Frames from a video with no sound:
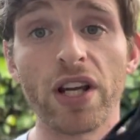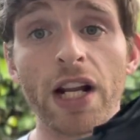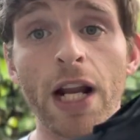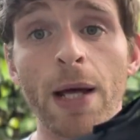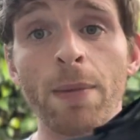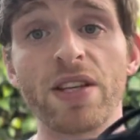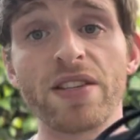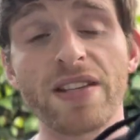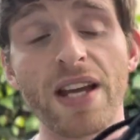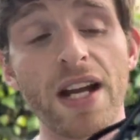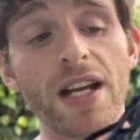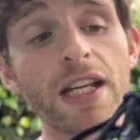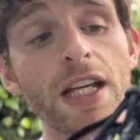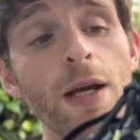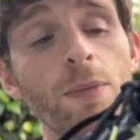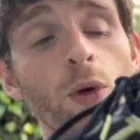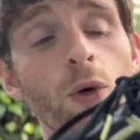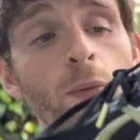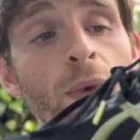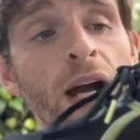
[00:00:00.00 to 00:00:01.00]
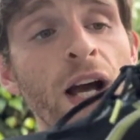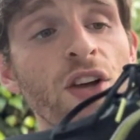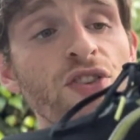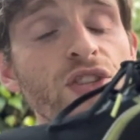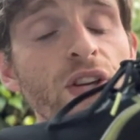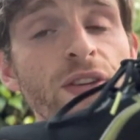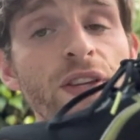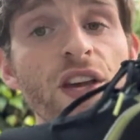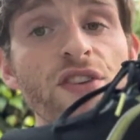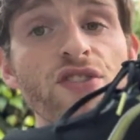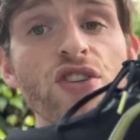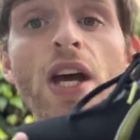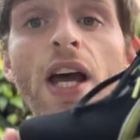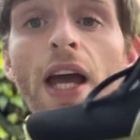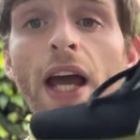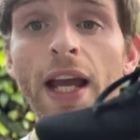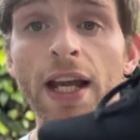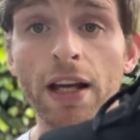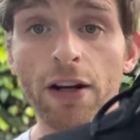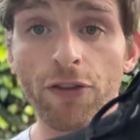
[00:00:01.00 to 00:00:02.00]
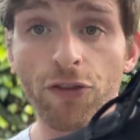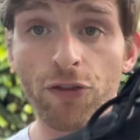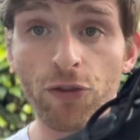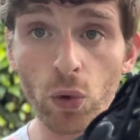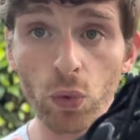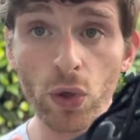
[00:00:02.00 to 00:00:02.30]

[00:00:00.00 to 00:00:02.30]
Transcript: and I'm excited to get more miles on this and get a full